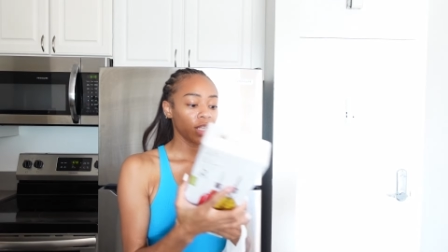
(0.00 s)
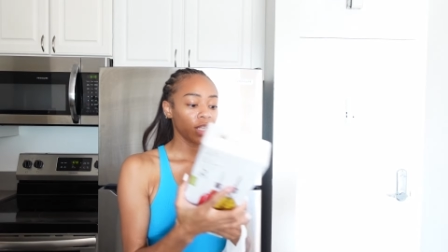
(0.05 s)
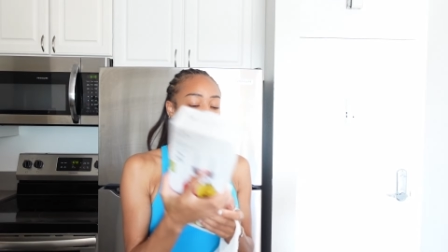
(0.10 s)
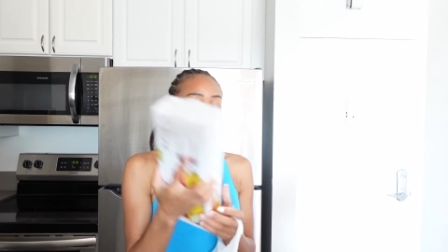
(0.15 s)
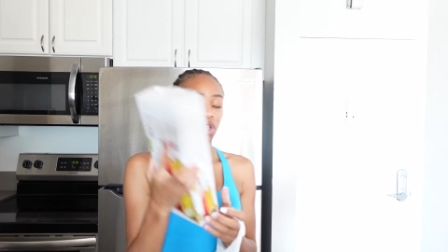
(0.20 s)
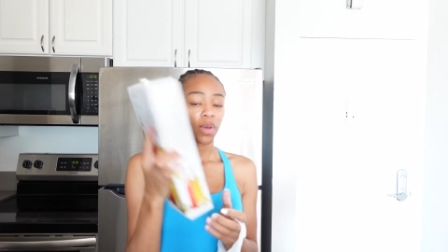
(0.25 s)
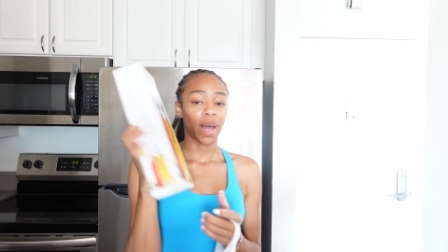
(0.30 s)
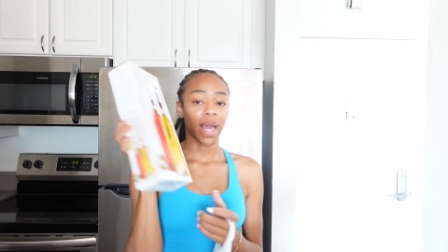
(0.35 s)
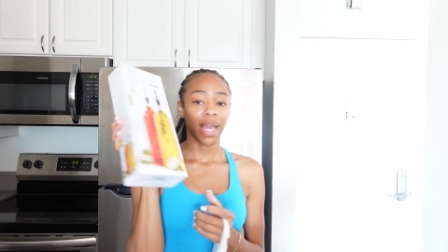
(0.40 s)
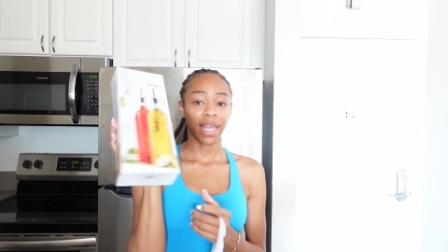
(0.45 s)

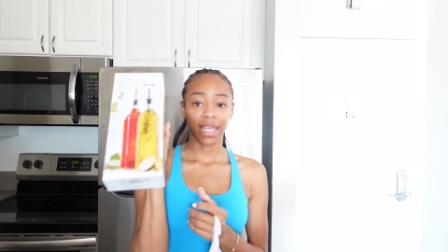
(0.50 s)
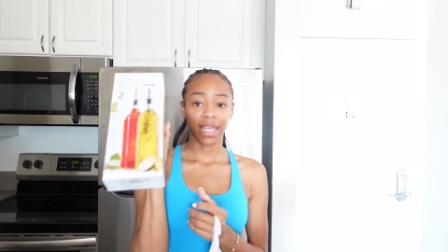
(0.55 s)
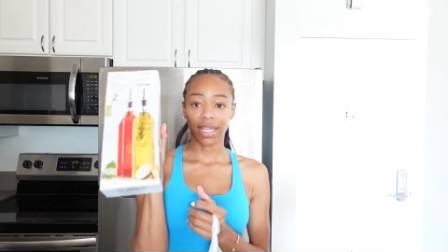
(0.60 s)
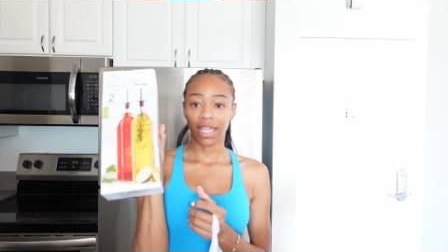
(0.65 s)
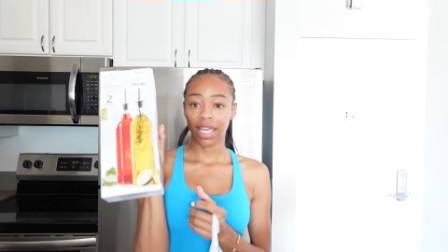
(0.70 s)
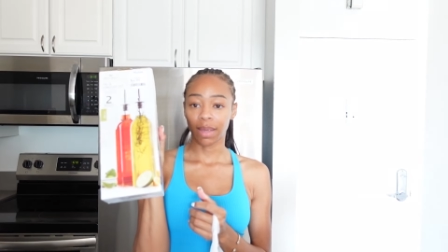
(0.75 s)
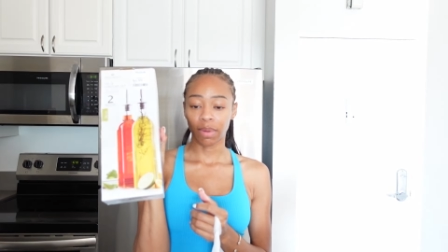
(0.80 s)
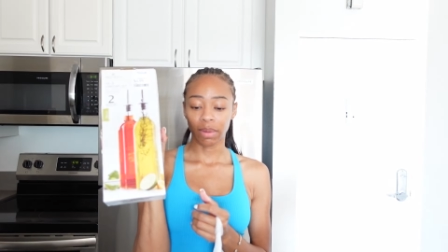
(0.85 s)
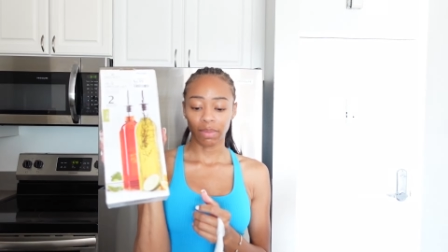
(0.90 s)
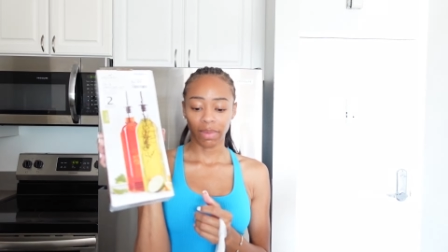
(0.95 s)
so I can
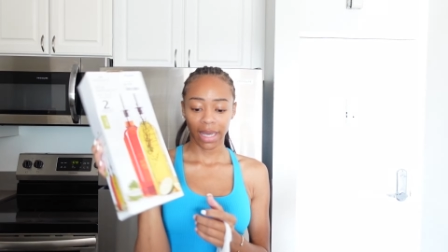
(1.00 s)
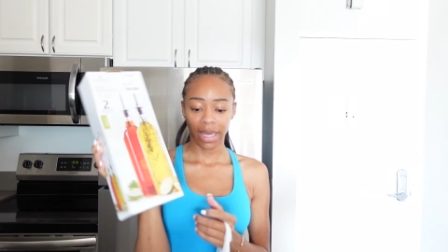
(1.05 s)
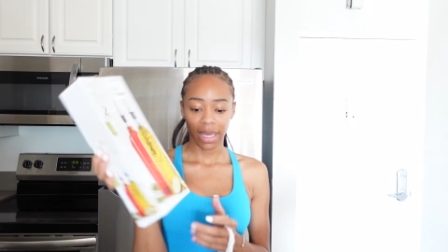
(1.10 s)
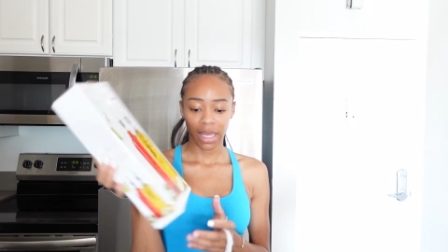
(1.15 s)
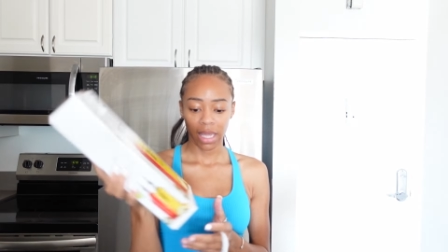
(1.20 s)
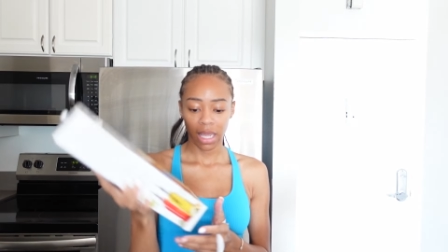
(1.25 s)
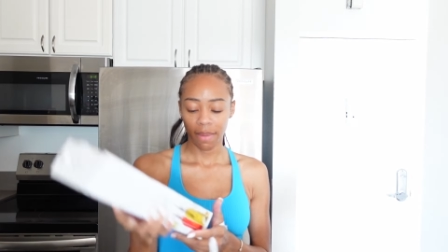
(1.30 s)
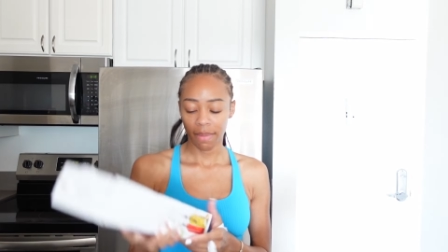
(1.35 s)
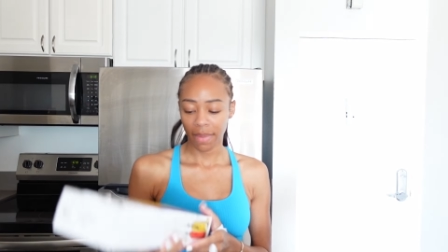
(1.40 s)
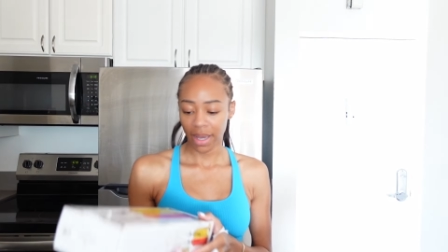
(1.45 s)
keep it
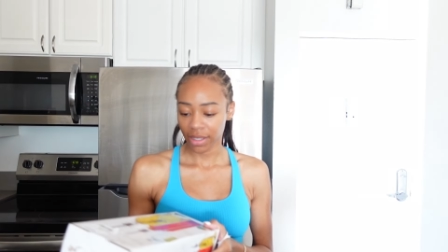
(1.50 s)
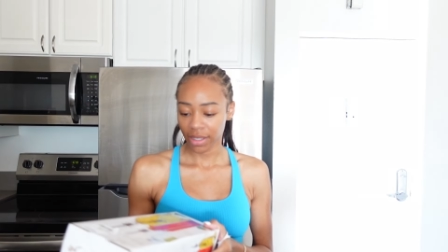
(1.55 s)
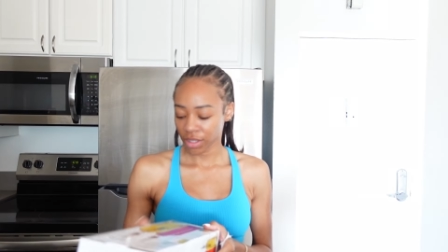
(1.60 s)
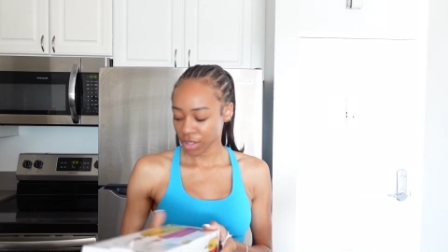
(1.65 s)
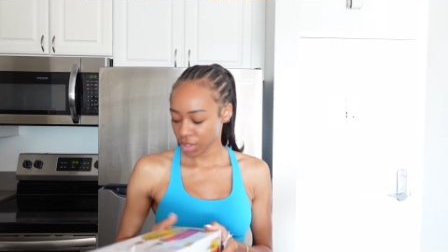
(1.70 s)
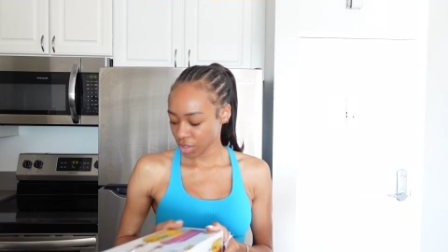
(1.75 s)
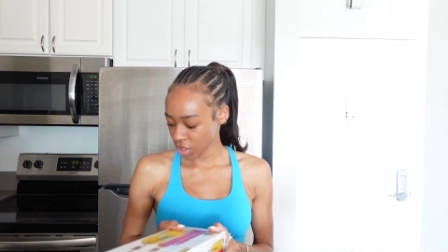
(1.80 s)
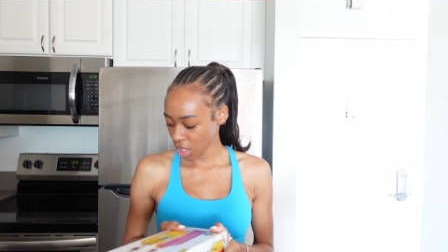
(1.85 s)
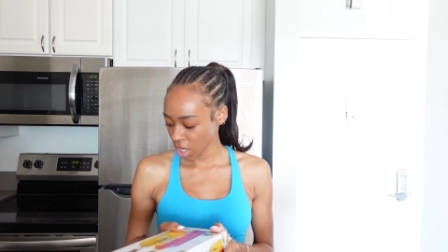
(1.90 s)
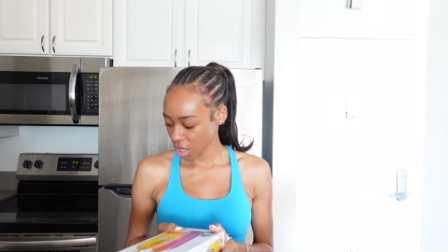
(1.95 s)
by my
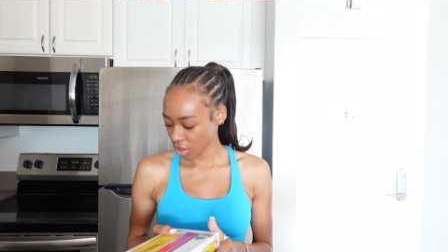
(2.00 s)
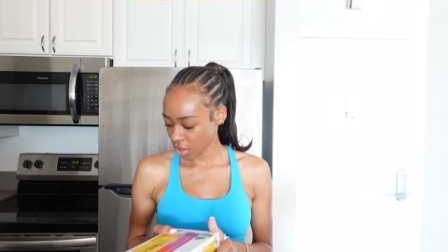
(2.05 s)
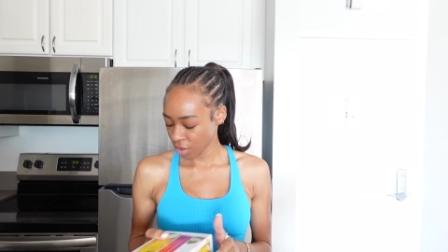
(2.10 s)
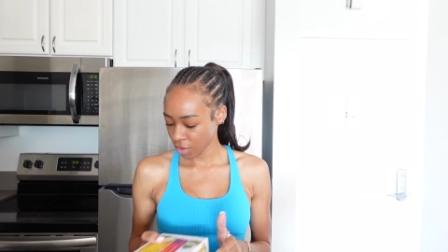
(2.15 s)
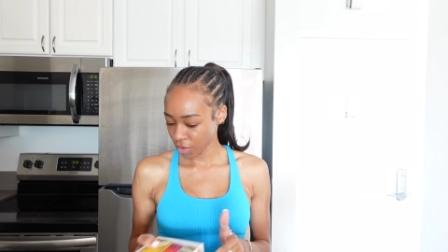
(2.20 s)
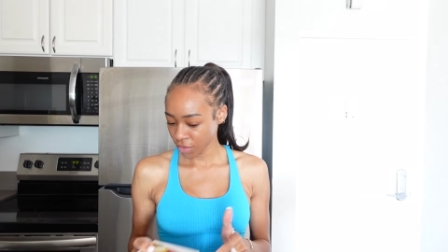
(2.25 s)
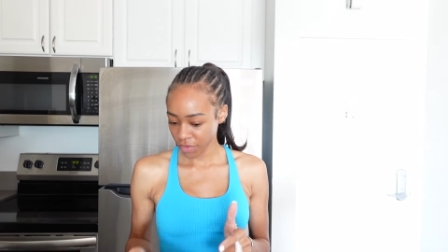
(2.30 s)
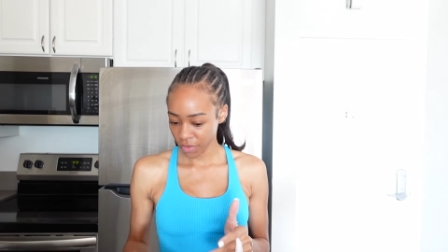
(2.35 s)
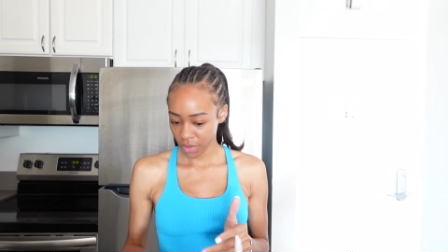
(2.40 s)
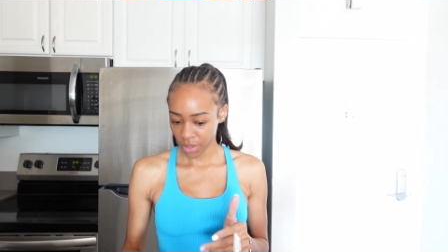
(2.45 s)

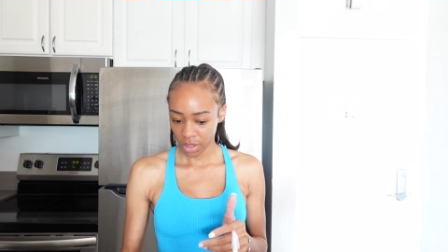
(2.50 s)
stove.